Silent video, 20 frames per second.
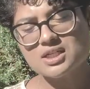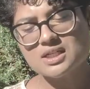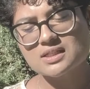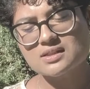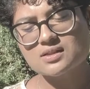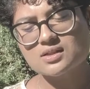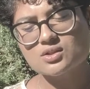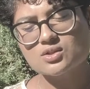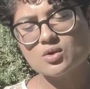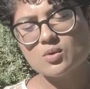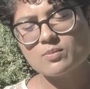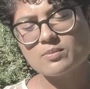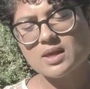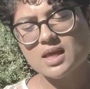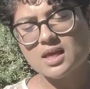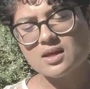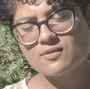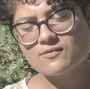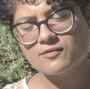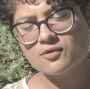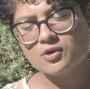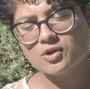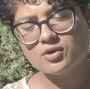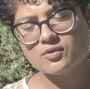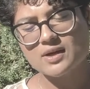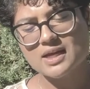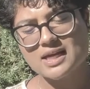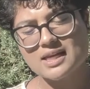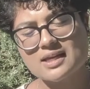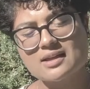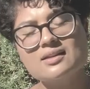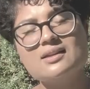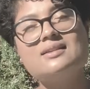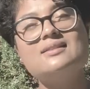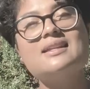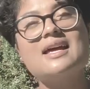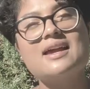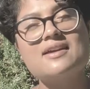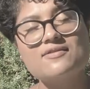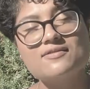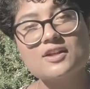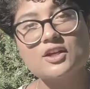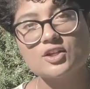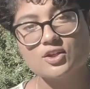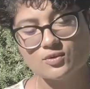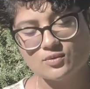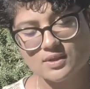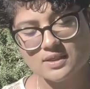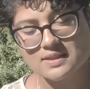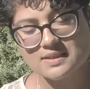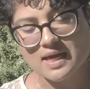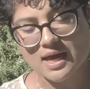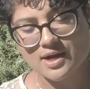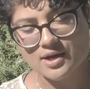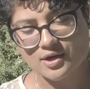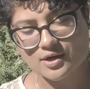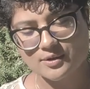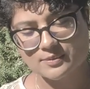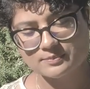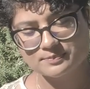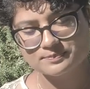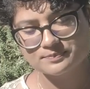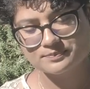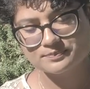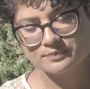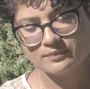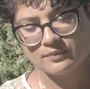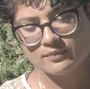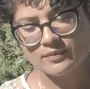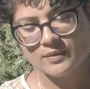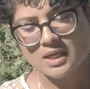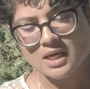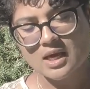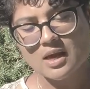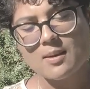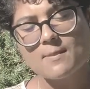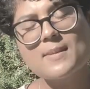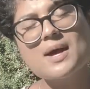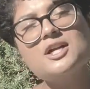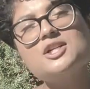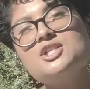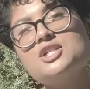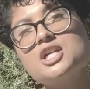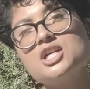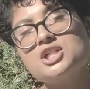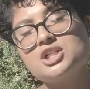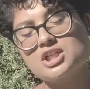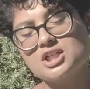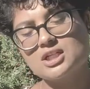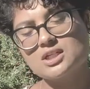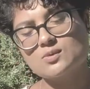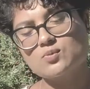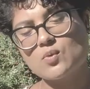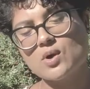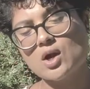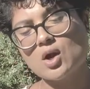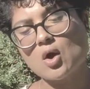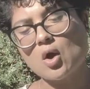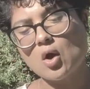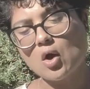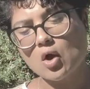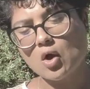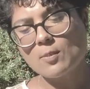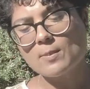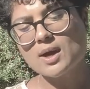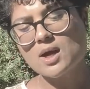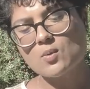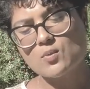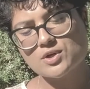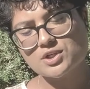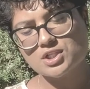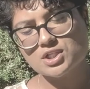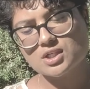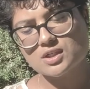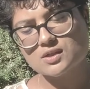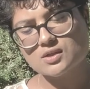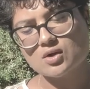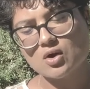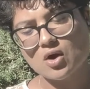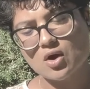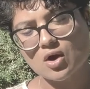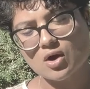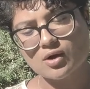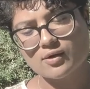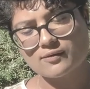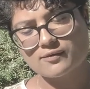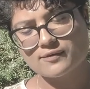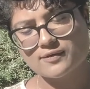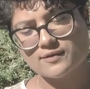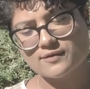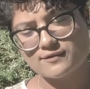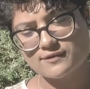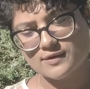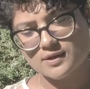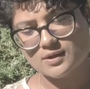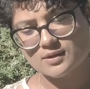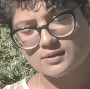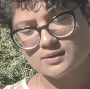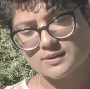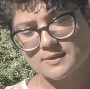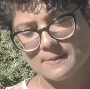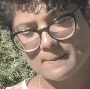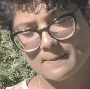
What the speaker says: is the domain for creating the life that you desire. Imagination is where all my wishes are fulfilled.